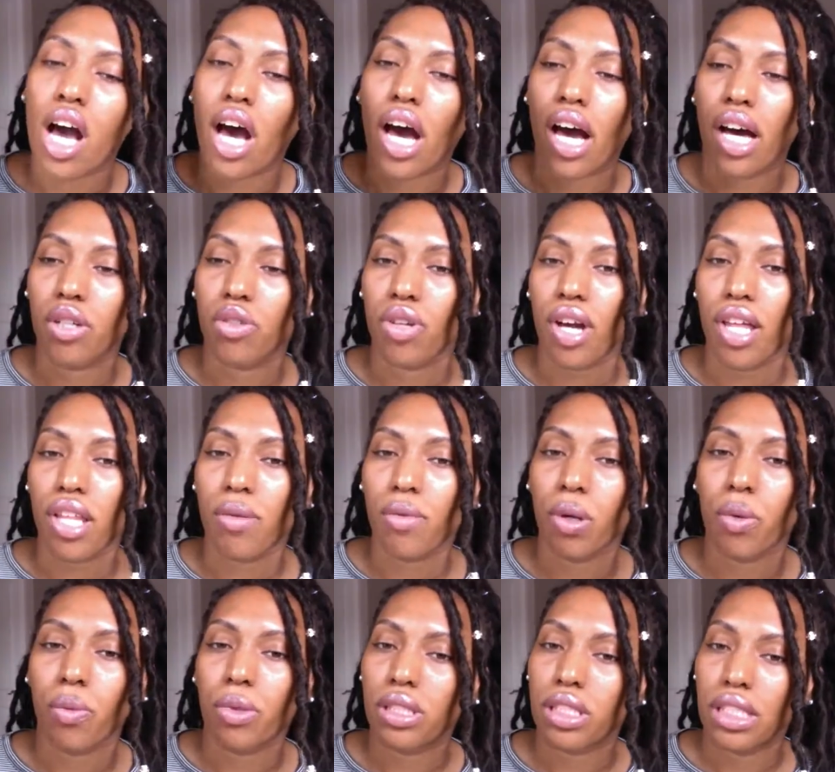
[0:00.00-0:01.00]
I tried them
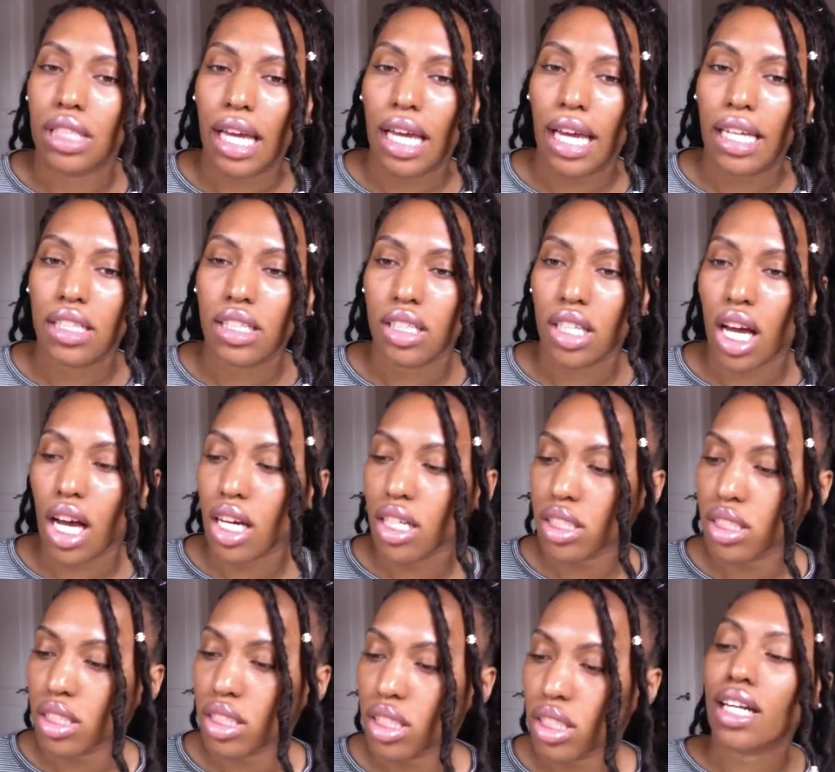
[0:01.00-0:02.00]
on with stand
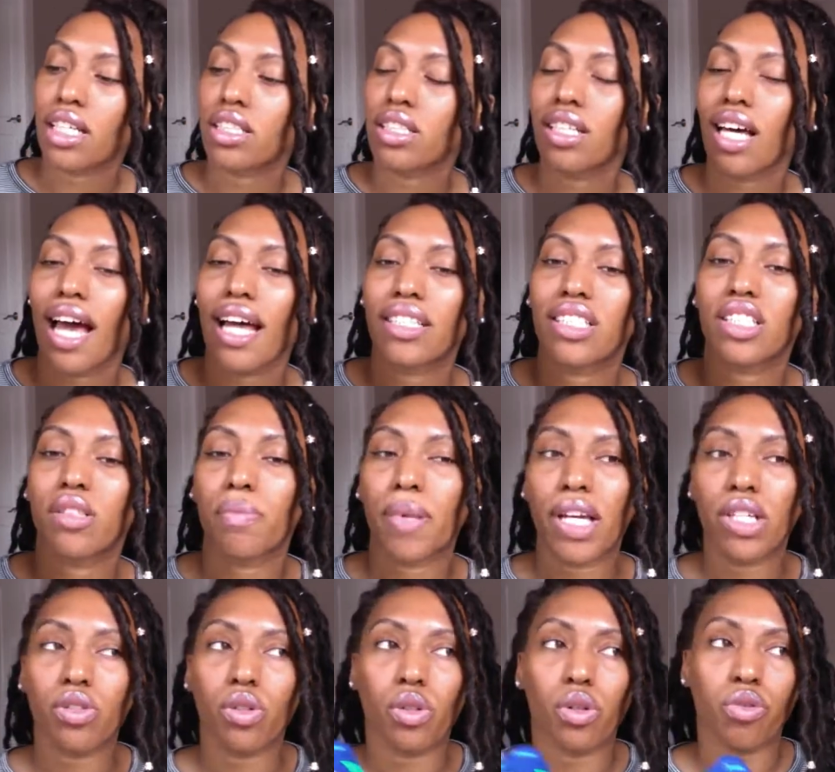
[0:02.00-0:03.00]
socks, and I still had
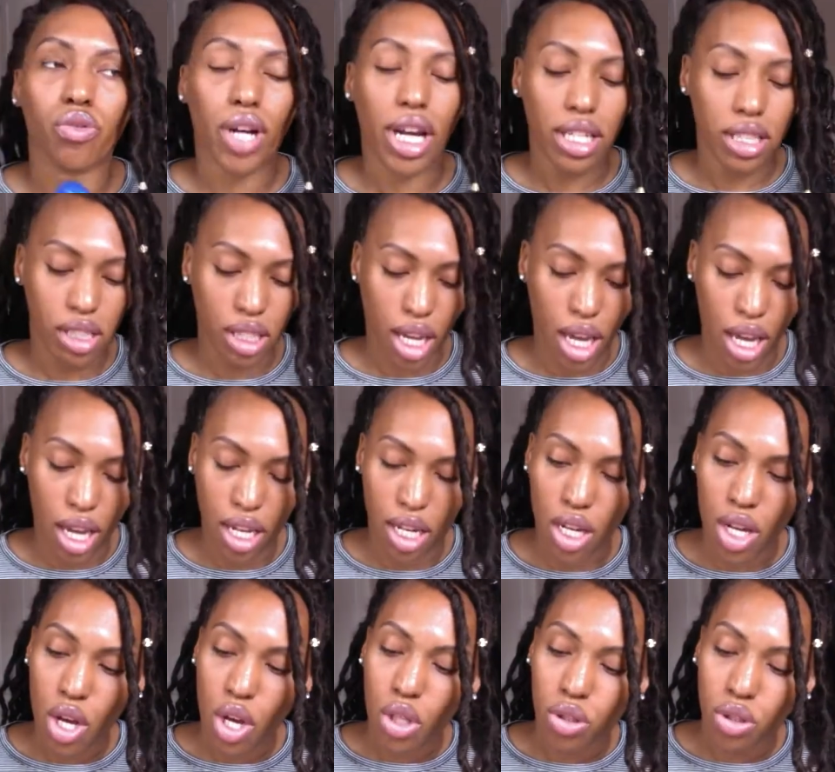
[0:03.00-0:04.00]
space on the right side.
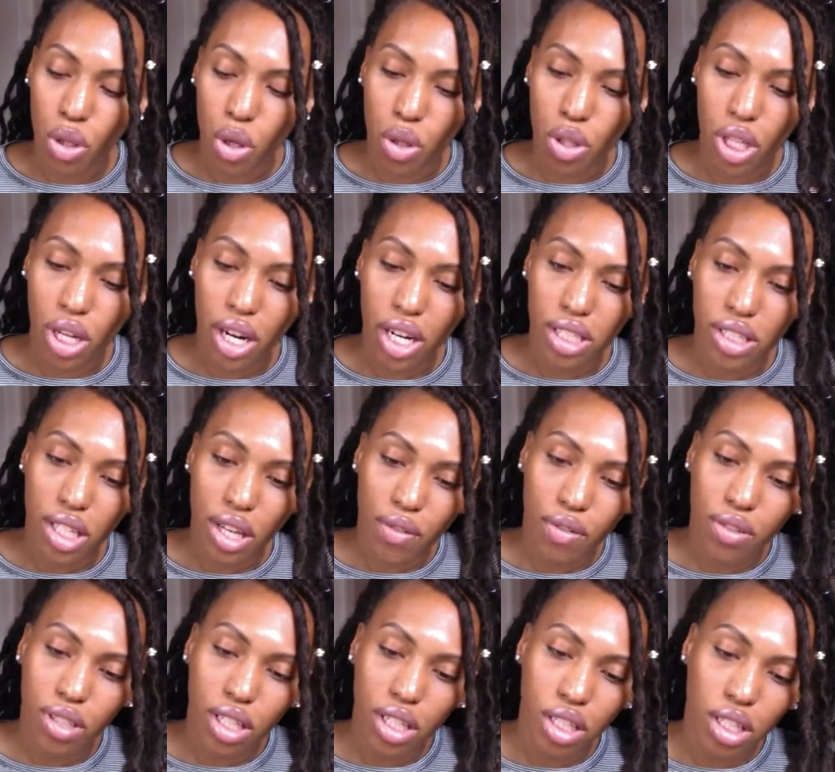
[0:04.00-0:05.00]
So they're
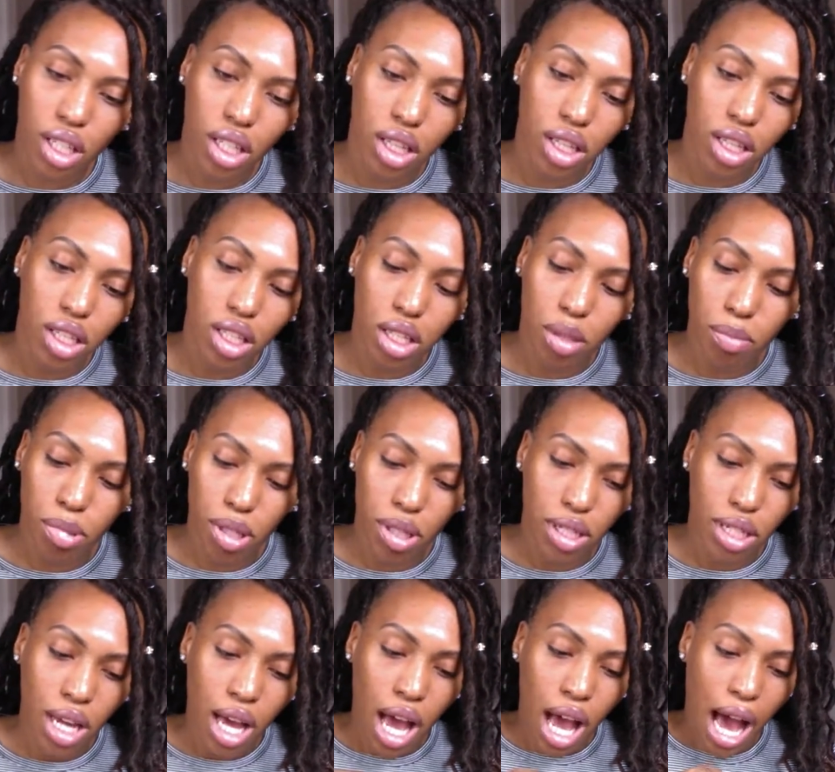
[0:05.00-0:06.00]
definitely a little
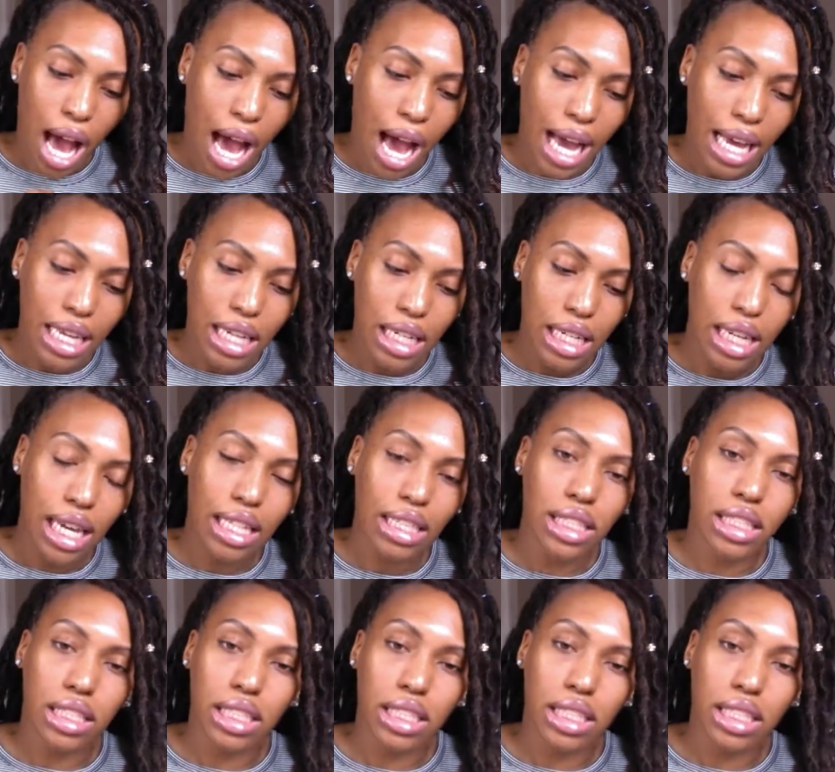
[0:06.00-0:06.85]
bit, I could have got the